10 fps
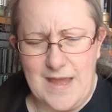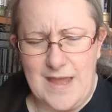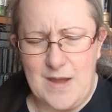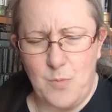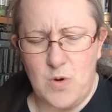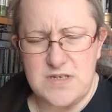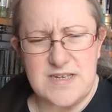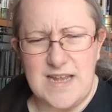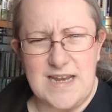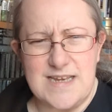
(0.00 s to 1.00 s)
it
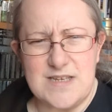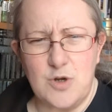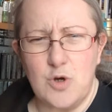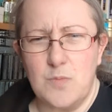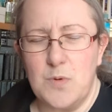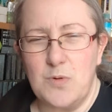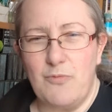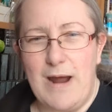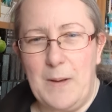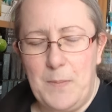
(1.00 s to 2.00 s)
wasn't in its normal
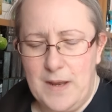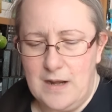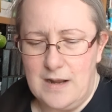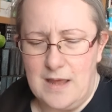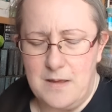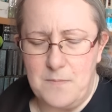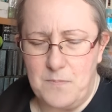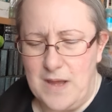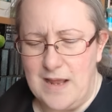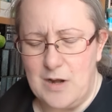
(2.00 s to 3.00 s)
wrapping.
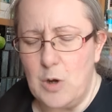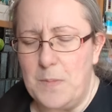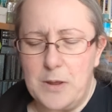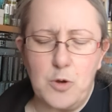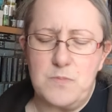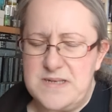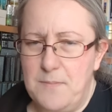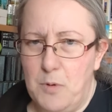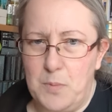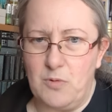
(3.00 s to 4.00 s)
Um, it normally comes in
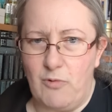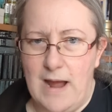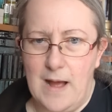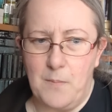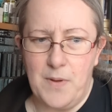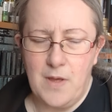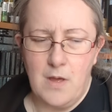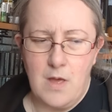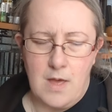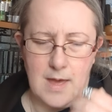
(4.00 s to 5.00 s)
bubble wrap
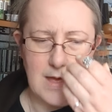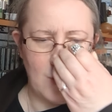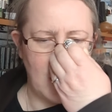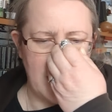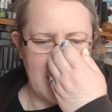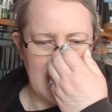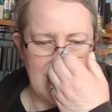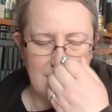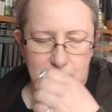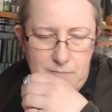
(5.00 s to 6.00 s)
uh, with
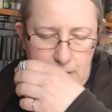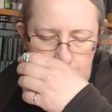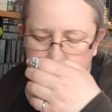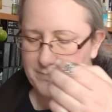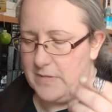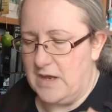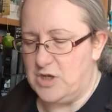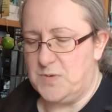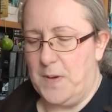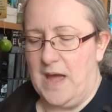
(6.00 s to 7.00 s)
a, a
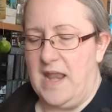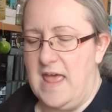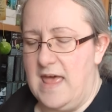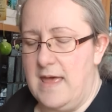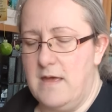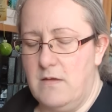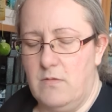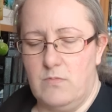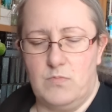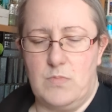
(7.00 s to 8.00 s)
Japan Air
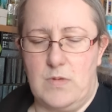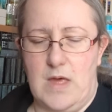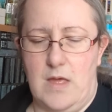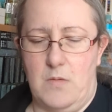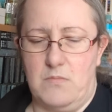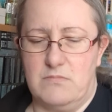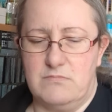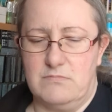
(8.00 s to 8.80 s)
um,